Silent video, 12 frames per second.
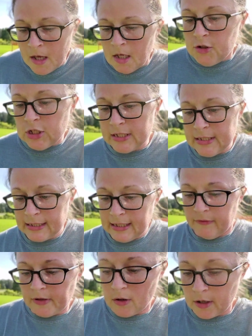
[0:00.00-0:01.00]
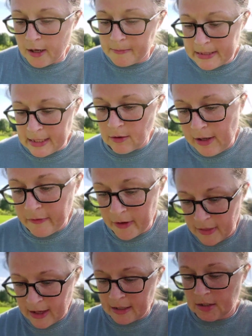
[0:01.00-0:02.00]
just to give y'all an update on
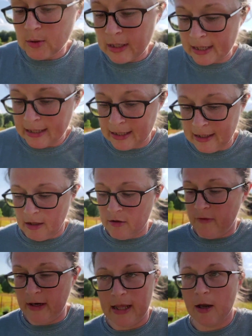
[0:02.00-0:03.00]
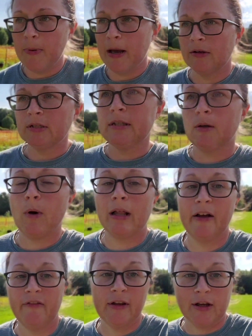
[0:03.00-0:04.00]
everything so I can get another video posted while
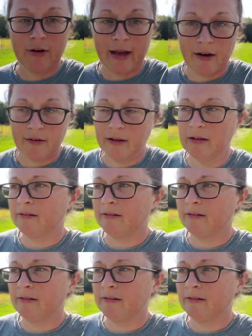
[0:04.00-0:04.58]
I figure out